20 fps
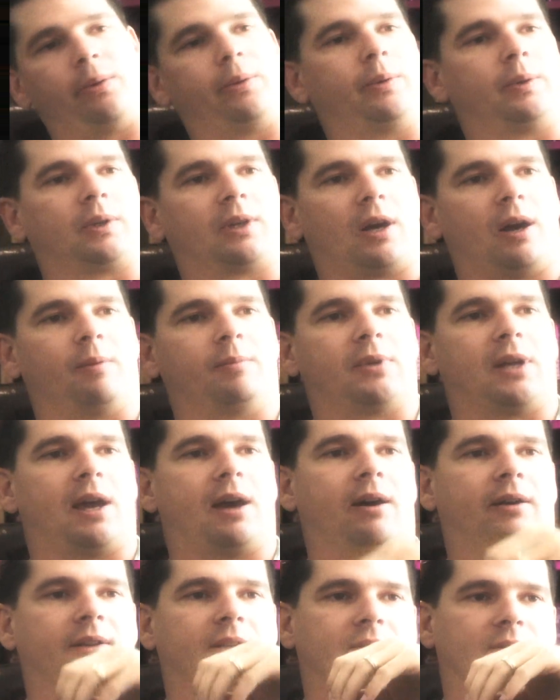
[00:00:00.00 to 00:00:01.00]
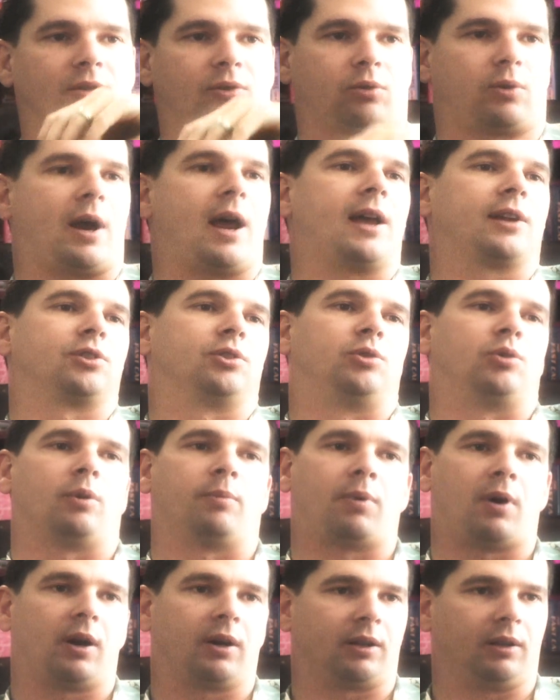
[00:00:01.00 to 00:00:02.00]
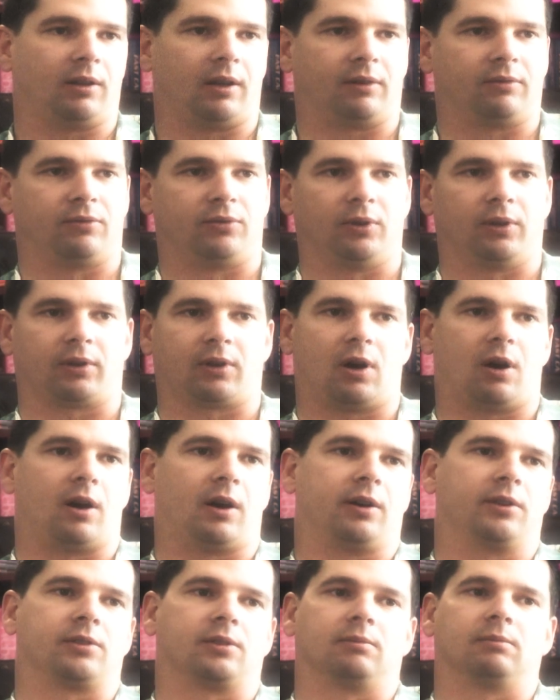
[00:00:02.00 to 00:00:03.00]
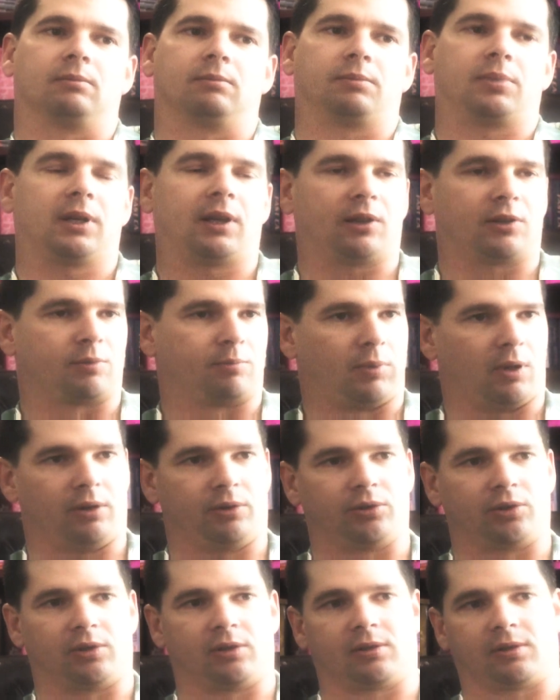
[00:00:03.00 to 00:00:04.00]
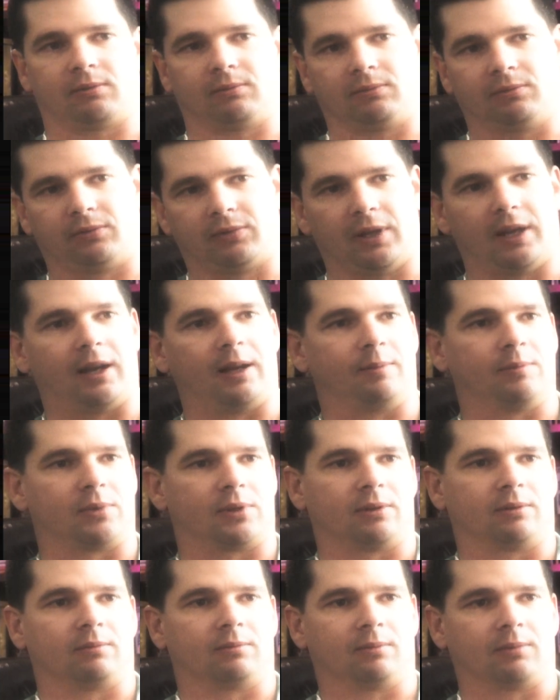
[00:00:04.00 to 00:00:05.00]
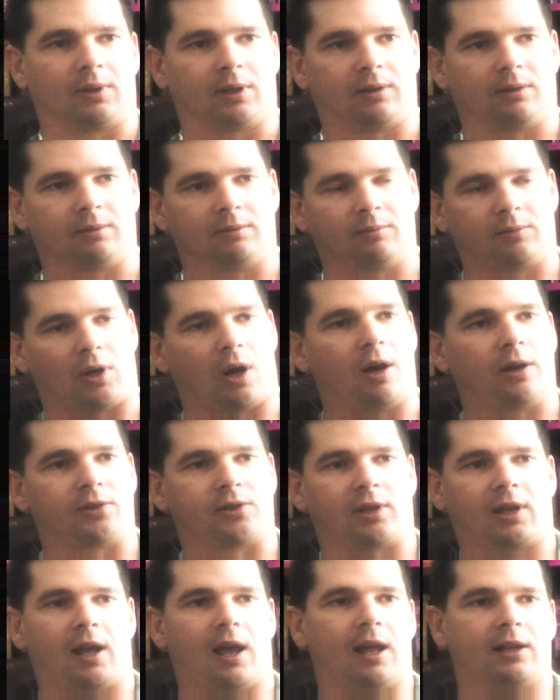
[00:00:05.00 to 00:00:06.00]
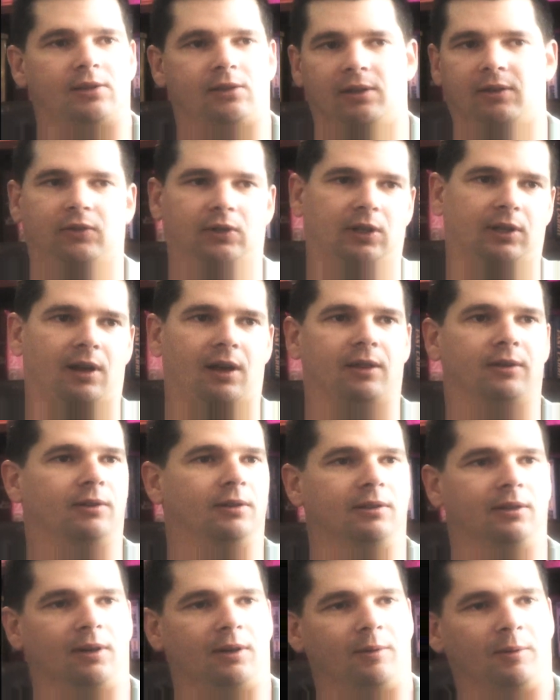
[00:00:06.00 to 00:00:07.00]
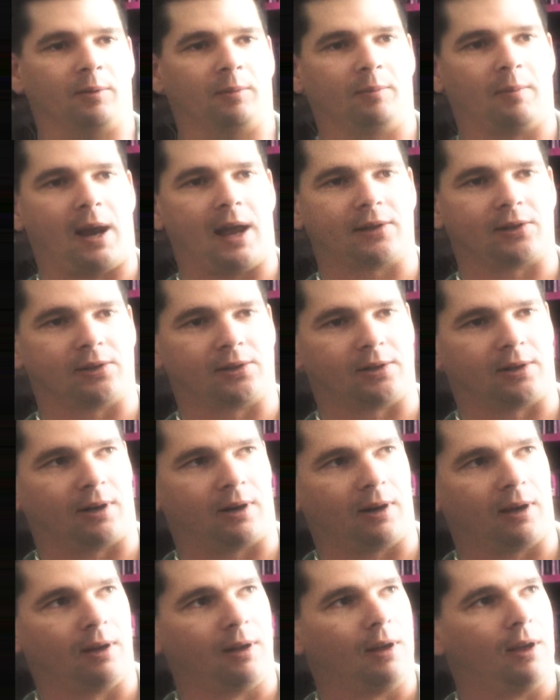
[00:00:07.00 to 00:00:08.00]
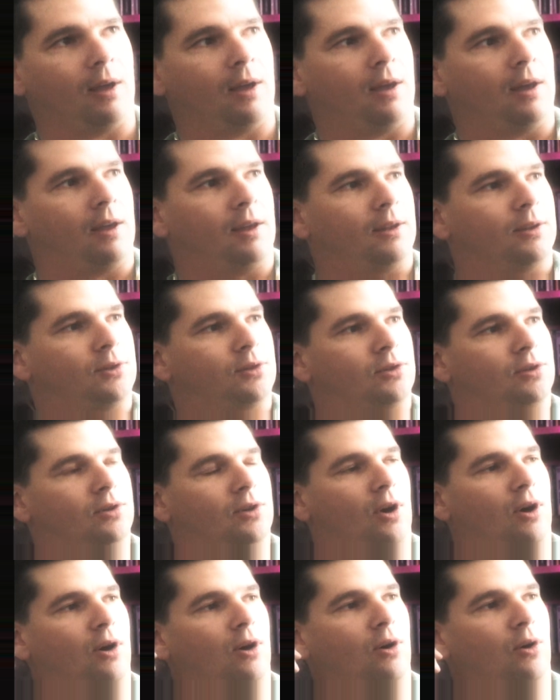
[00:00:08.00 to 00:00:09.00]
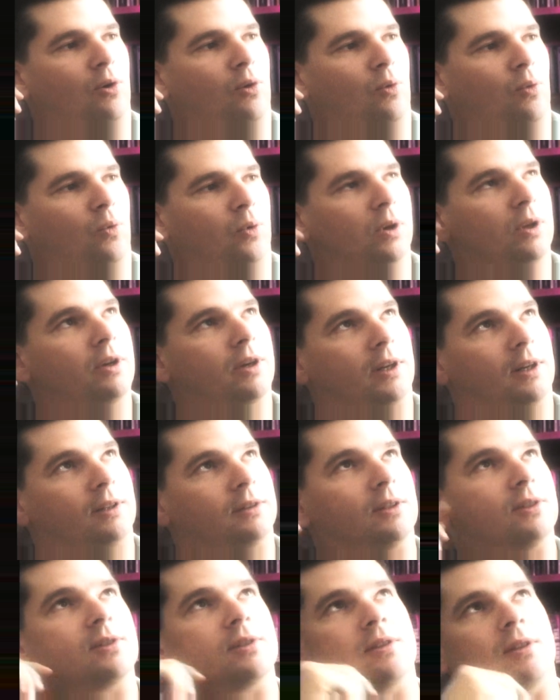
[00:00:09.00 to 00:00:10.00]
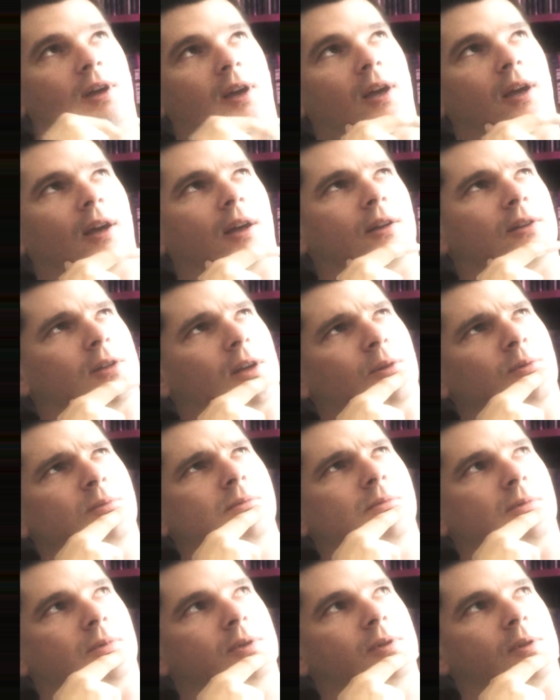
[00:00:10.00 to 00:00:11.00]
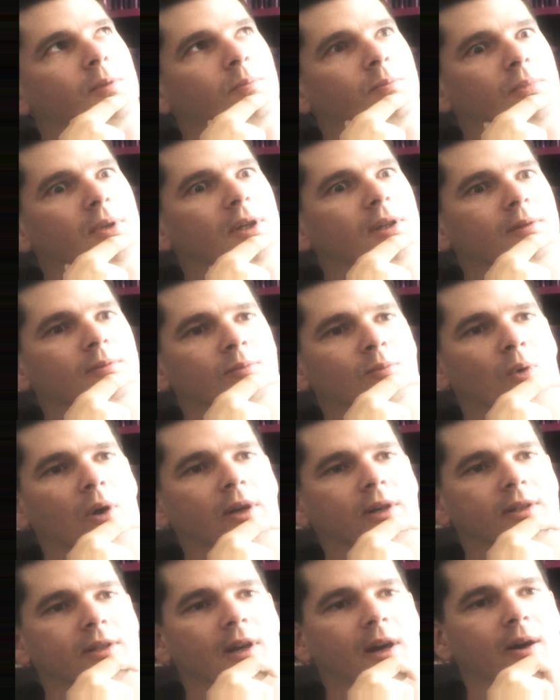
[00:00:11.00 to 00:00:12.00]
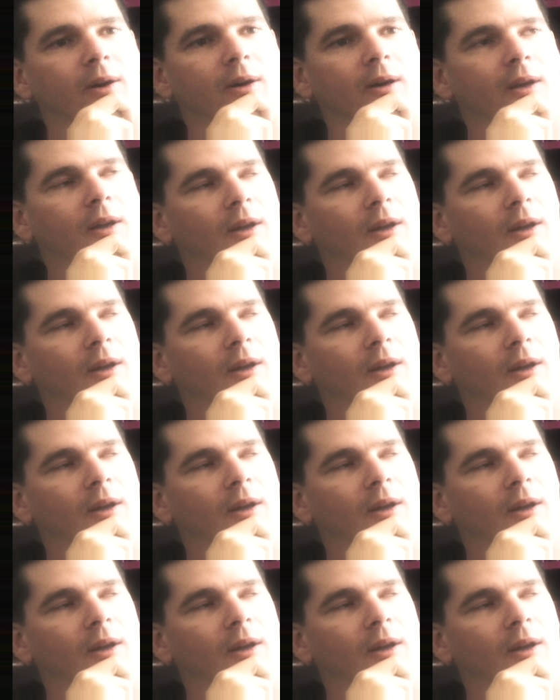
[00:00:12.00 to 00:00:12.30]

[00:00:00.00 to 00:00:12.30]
would come down and crash into a parking lot full of cars and big explosions and flames and dogs and cats living together, mass hysteria. So we're looking at this thing, and it's like, this is a big water tower.